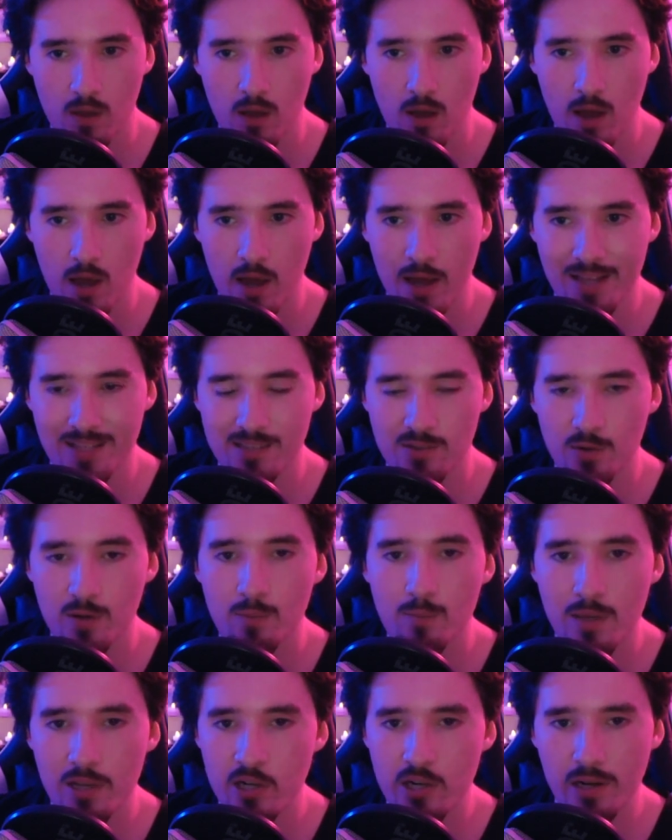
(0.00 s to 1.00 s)
It's not
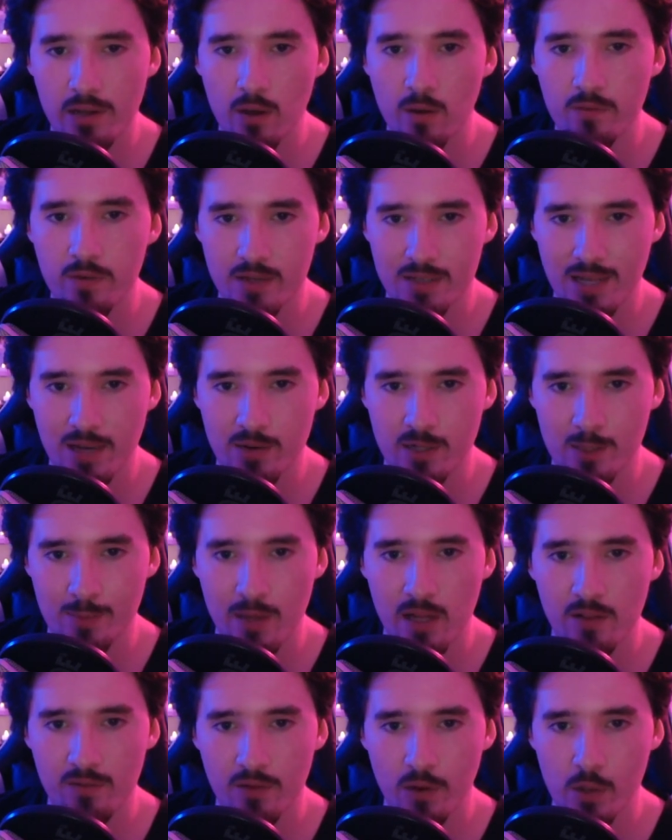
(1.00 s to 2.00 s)
immediately obvious how to
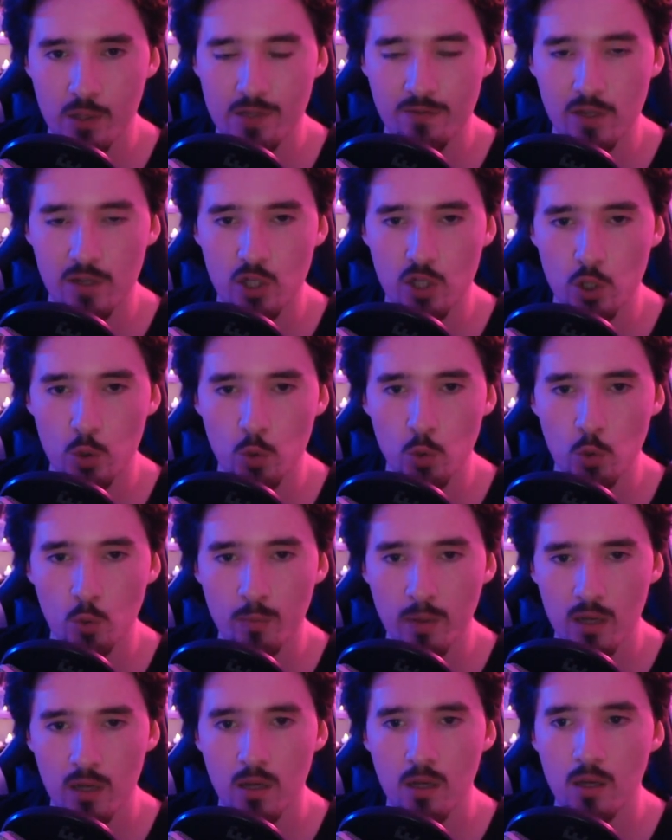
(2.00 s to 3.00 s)
spell Philosophy
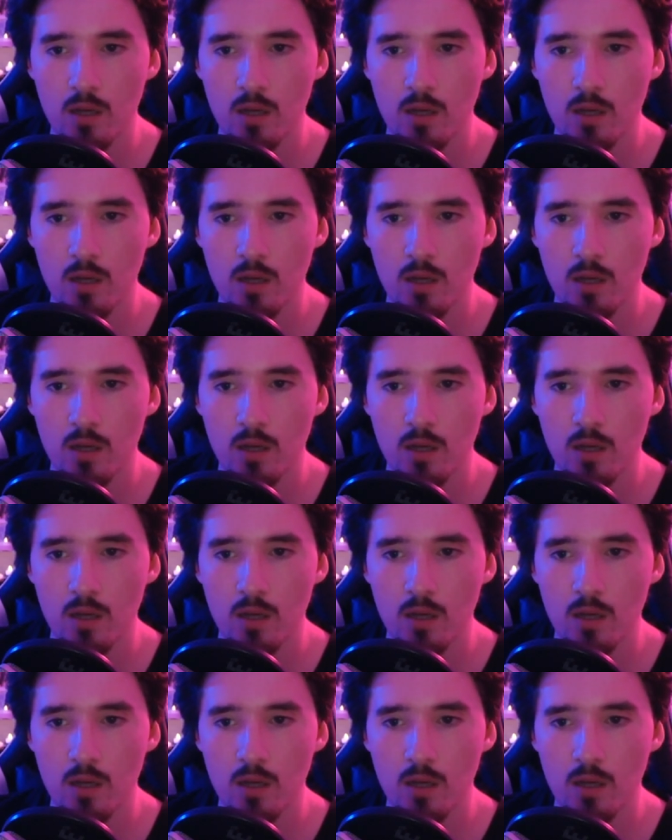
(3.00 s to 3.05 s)
Tube,